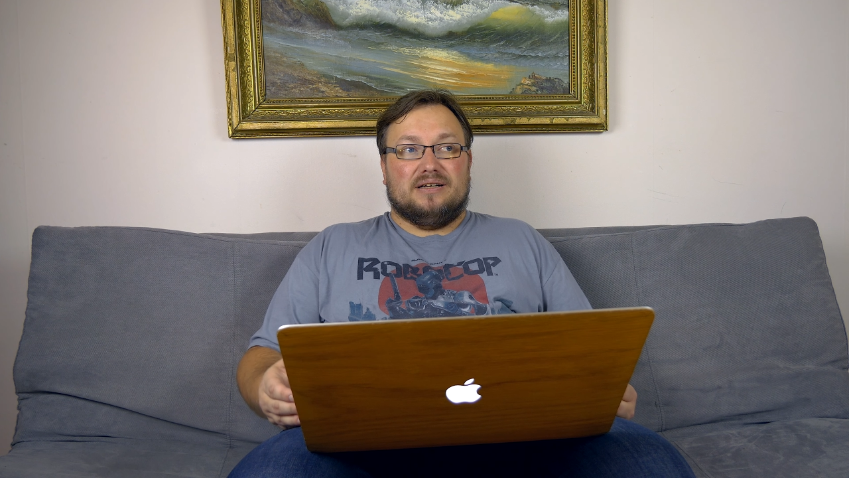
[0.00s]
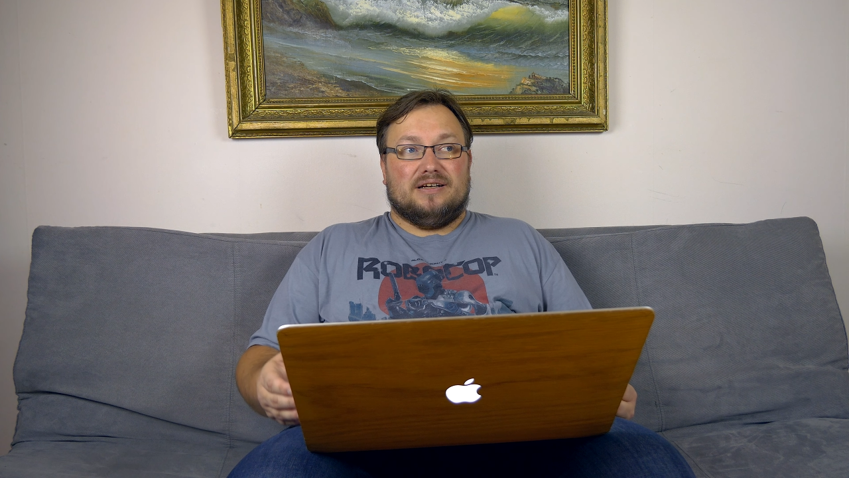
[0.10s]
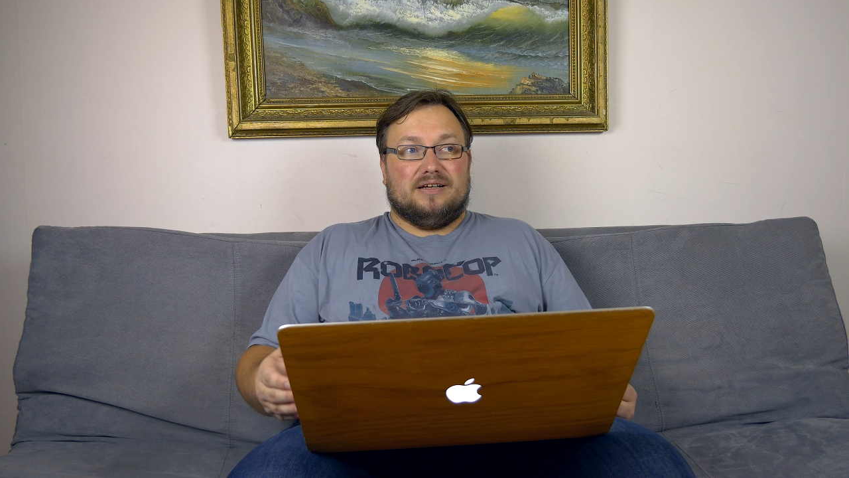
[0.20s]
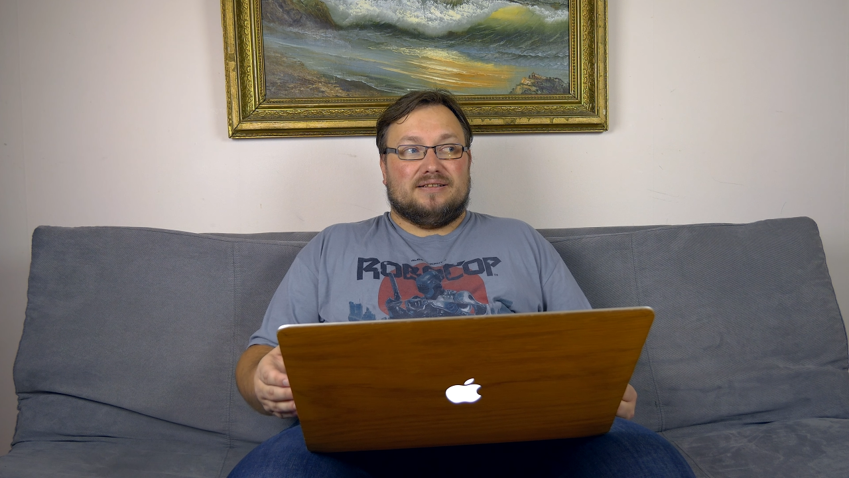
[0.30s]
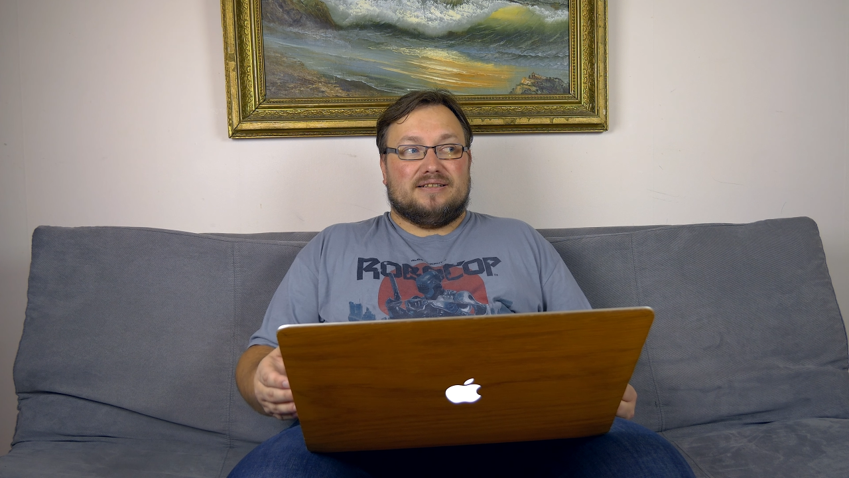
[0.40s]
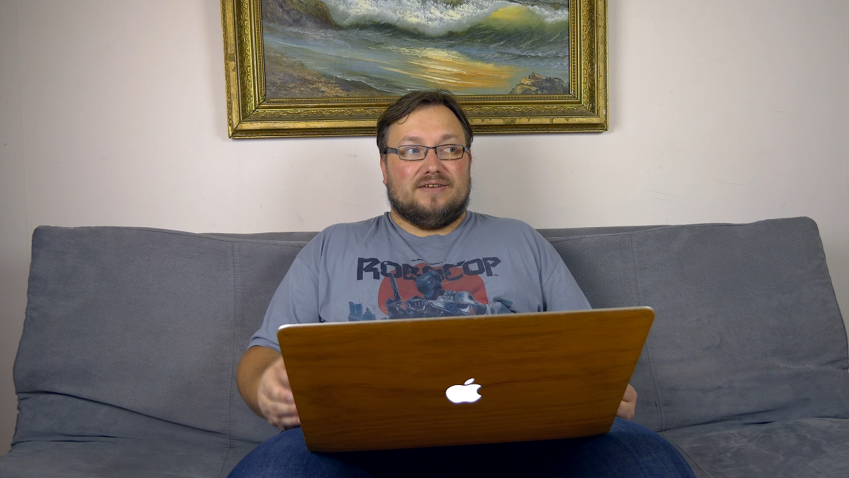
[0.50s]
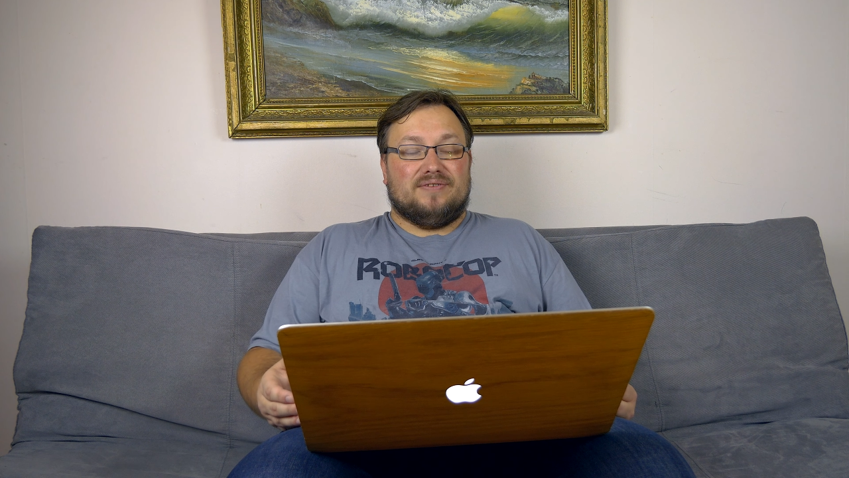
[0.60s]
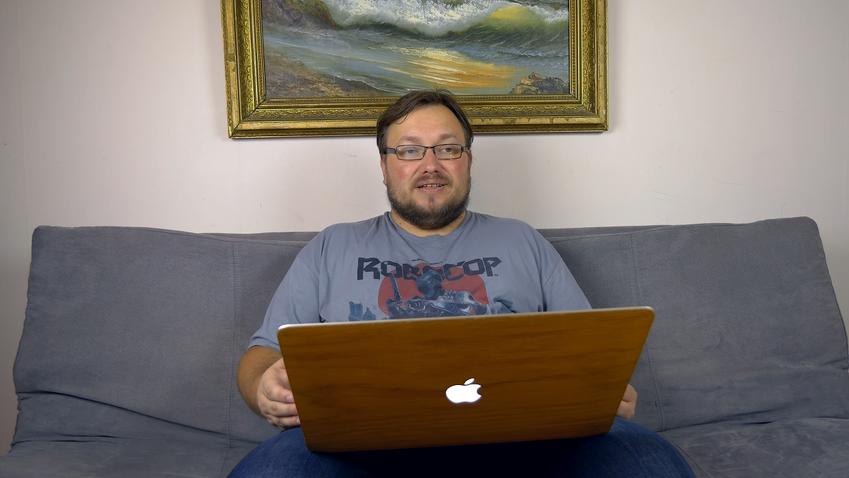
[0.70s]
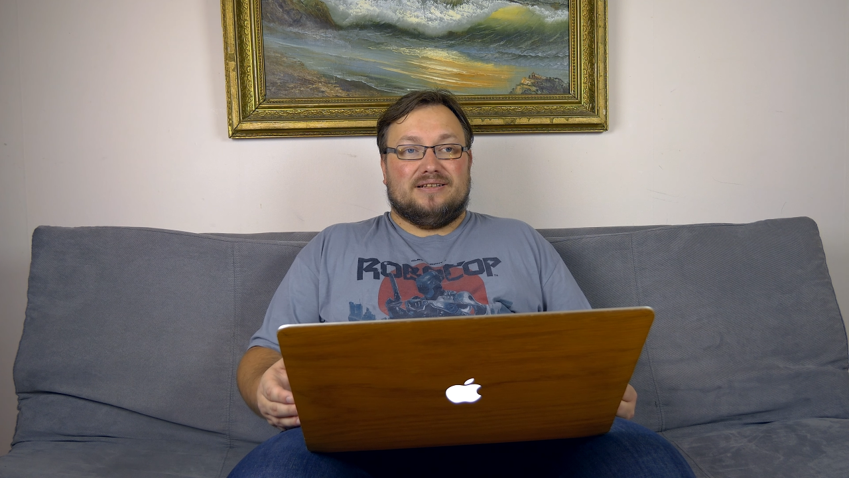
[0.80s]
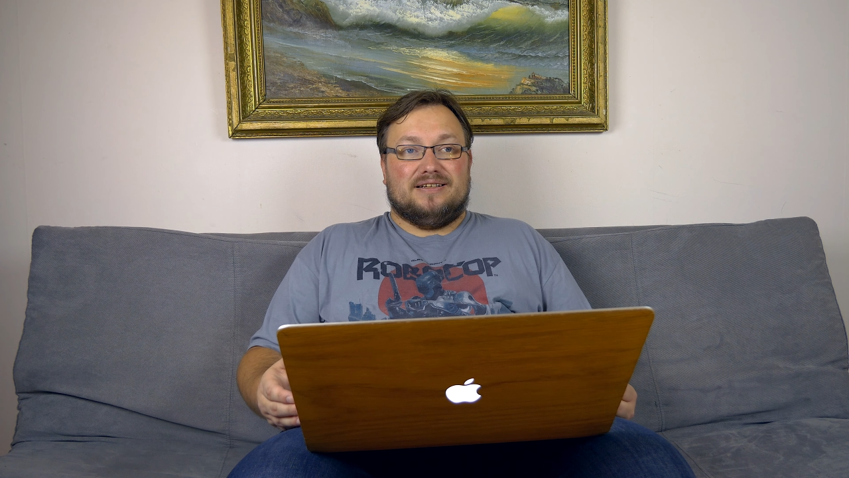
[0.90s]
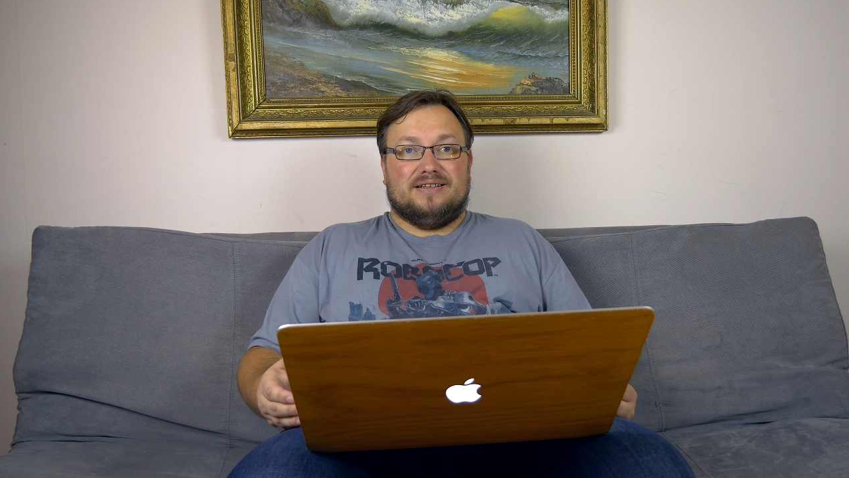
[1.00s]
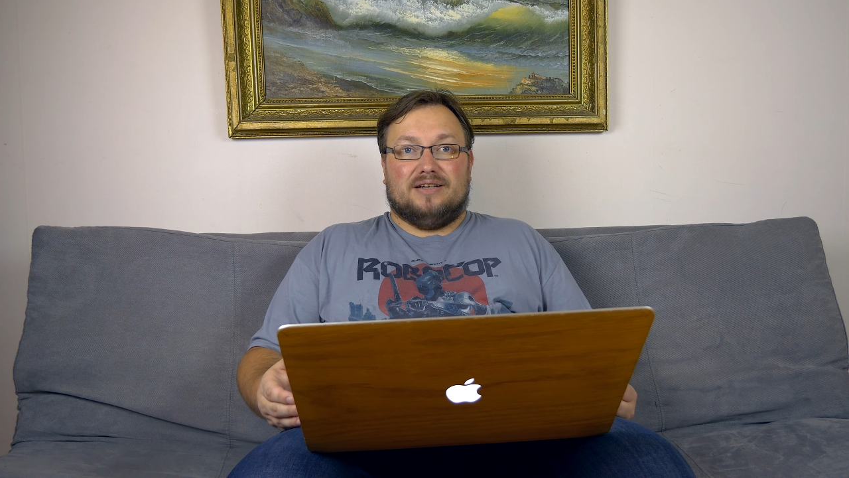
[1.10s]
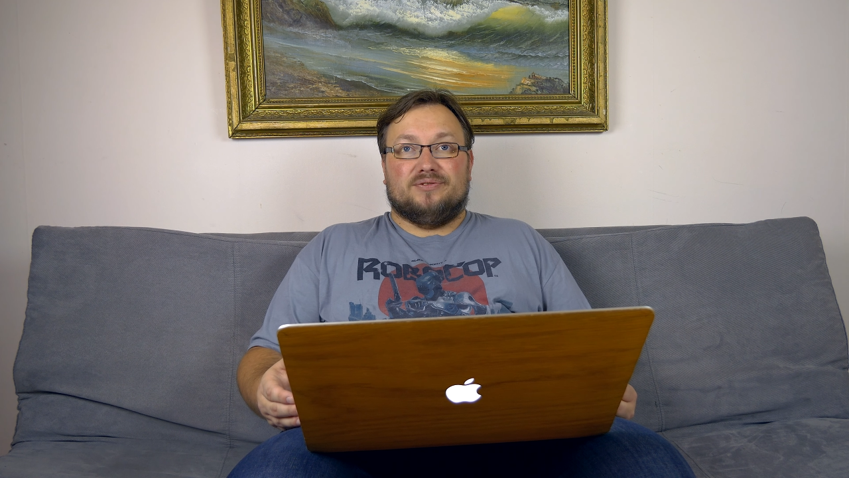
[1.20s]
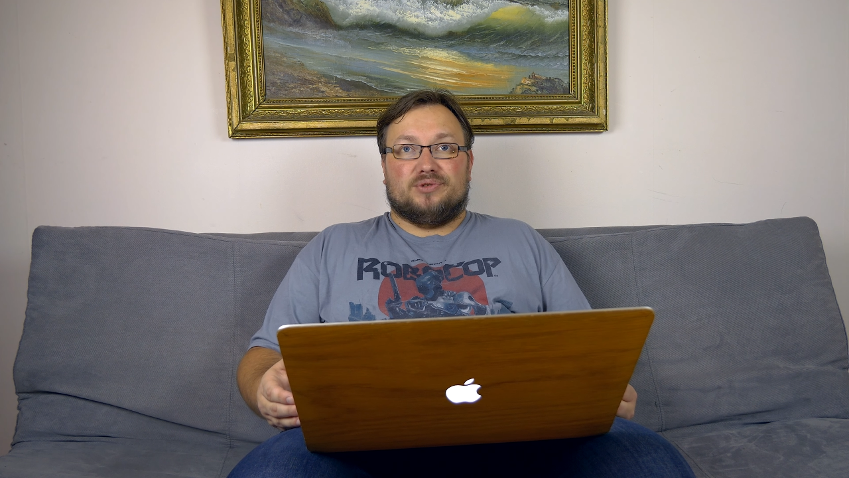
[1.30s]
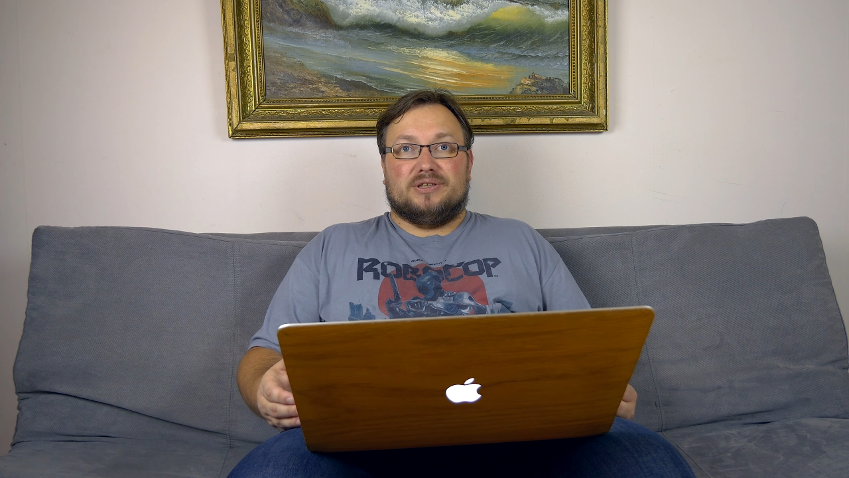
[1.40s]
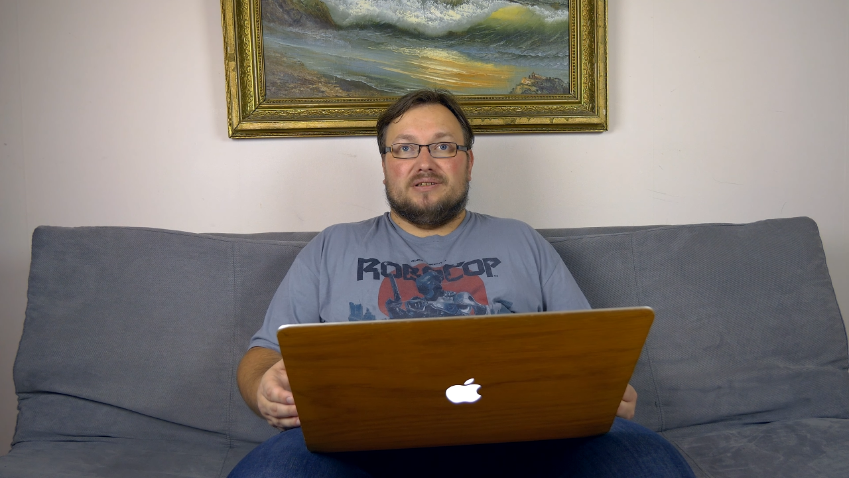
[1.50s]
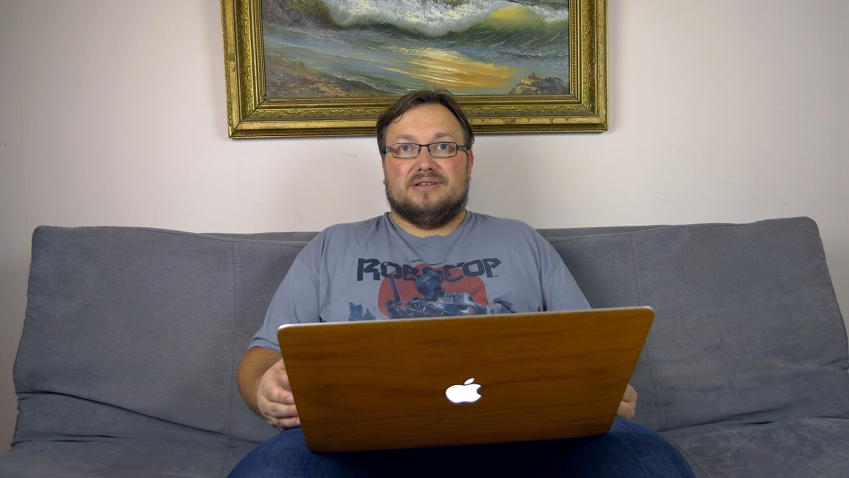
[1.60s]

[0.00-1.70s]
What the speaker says: it's $1,700